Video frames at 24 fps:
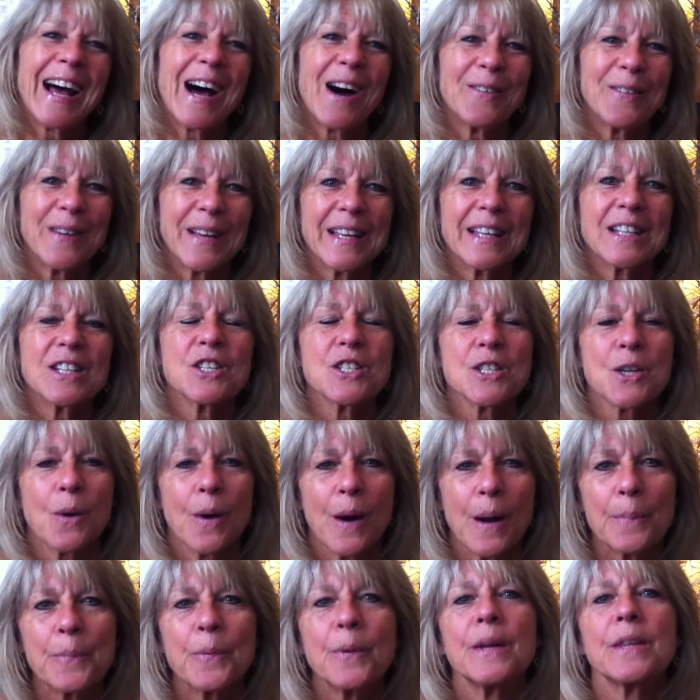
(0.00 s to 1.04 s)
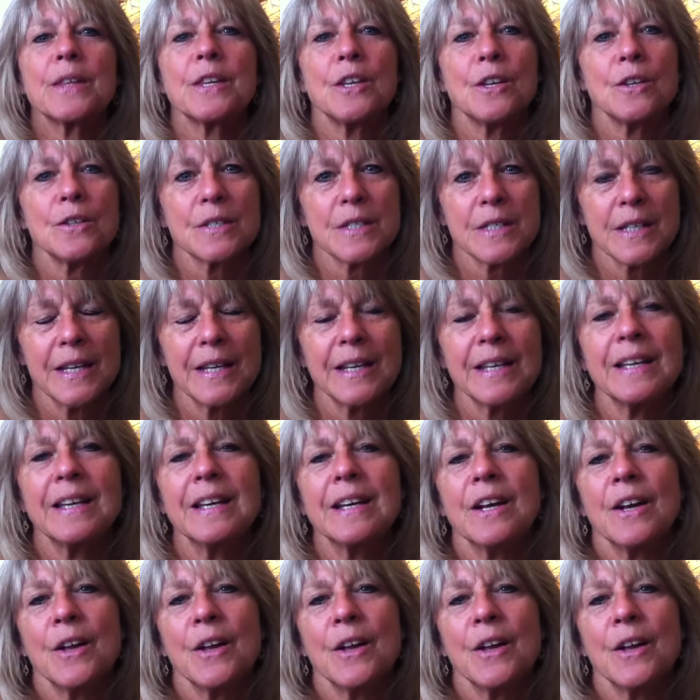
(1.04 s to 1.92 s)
how we can show up with using